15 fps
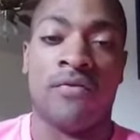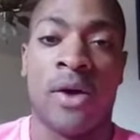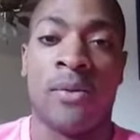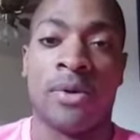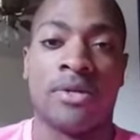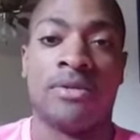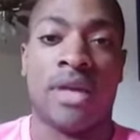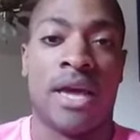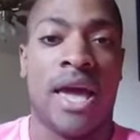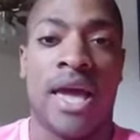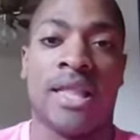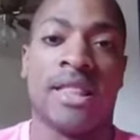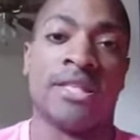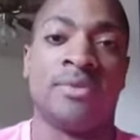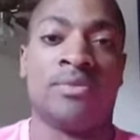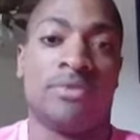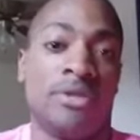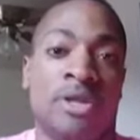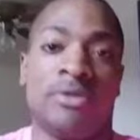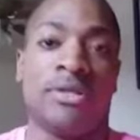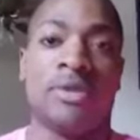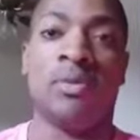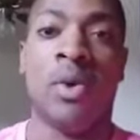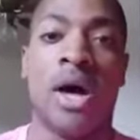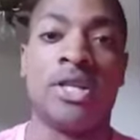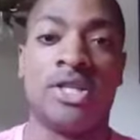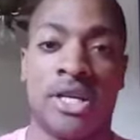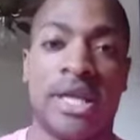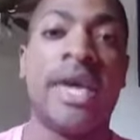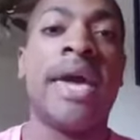I would say, hey, let's, sit and watch
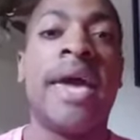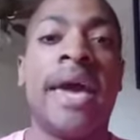it.